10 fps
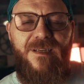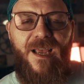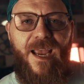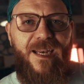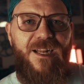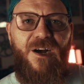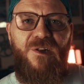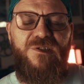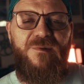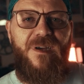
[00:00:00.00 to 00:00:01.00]

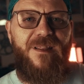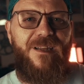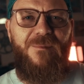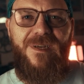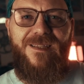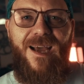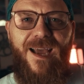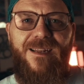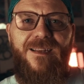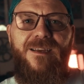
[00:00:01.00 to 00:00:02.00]
$80 a month, and I'm like,
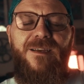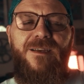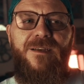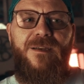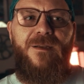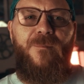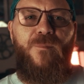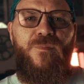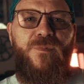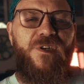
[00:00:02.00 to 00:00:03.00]

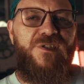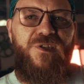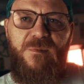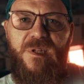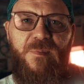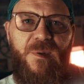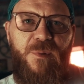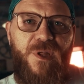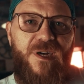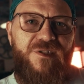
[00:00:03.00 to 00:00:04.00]
there's too many
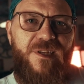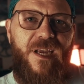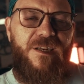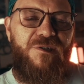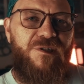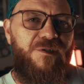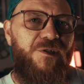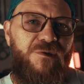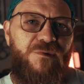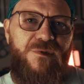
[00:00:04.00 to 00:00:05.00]
people that are saying you should
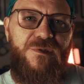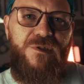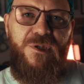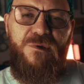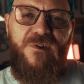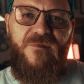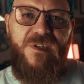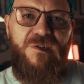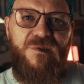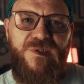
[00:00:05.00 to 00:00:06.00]
do
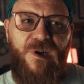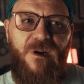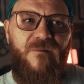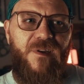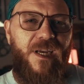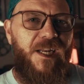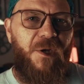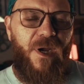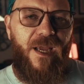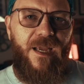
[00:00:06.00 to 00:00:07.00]
DaVinci Resolve
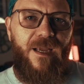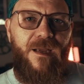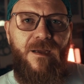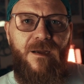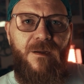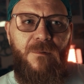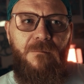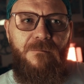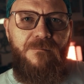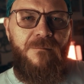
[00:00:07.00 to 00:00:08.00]
anyway.
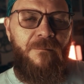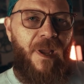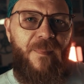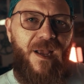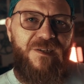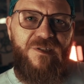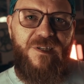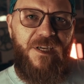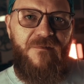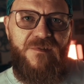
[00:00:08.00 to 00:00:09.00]
Maybe I
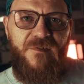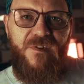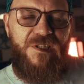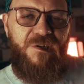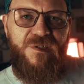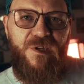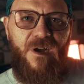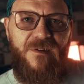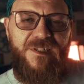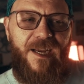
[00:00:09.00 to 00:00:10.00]
should give DaVinci
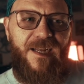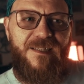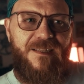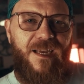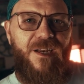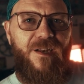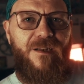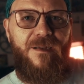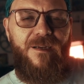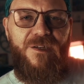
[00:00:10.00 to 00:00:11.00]
Resolve a chance and
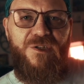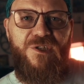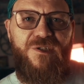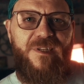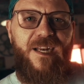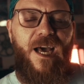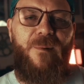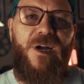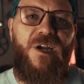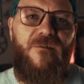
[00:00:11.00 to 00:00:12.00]
just get out
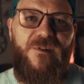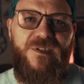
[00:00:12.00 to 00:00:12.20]
of my comfort